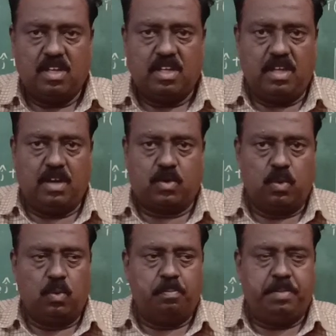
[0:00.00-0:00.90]
A
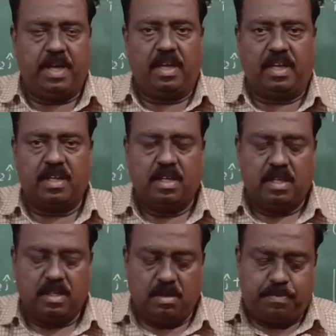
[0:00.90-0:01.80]
to B,
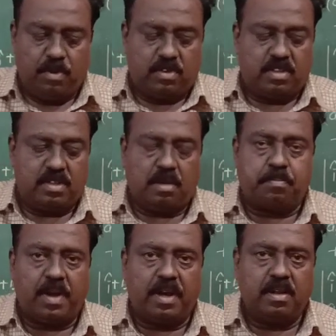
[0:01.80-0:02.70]
a force is
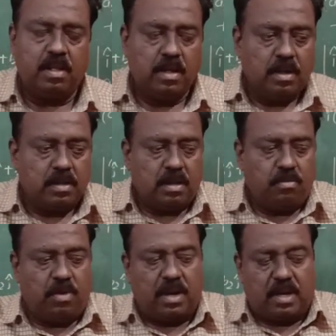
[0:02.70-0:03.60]
applied. The
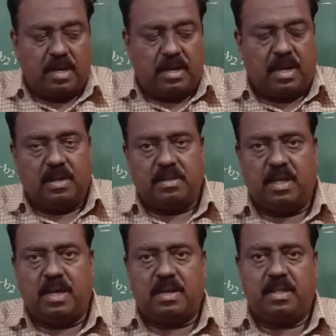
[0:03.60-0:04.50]
work done
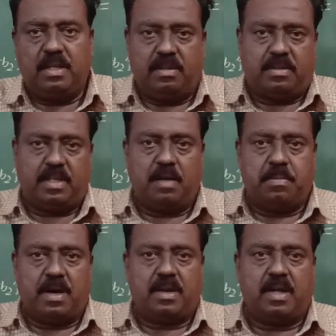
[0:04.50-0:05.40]
there is A
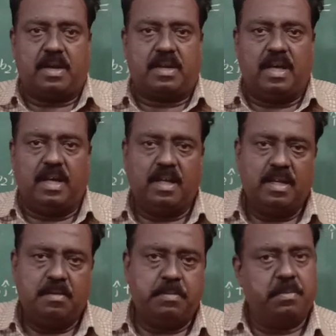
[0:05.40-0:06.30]
bar dot
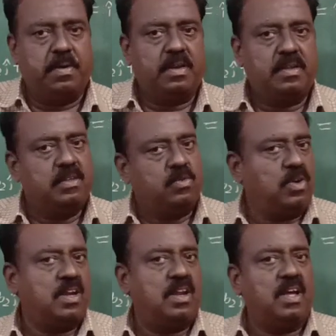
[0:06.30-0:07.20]
B bar. It's
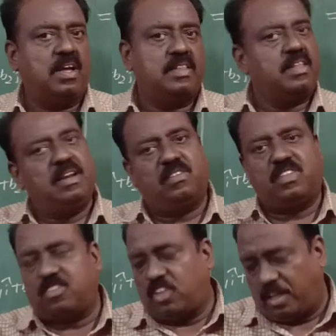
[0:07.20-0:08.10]
okay now. That is
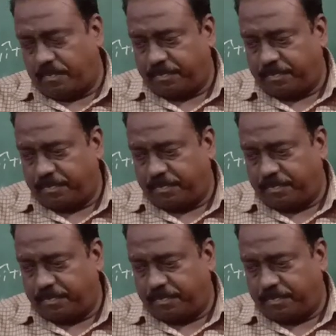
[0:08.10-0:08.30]
the thing.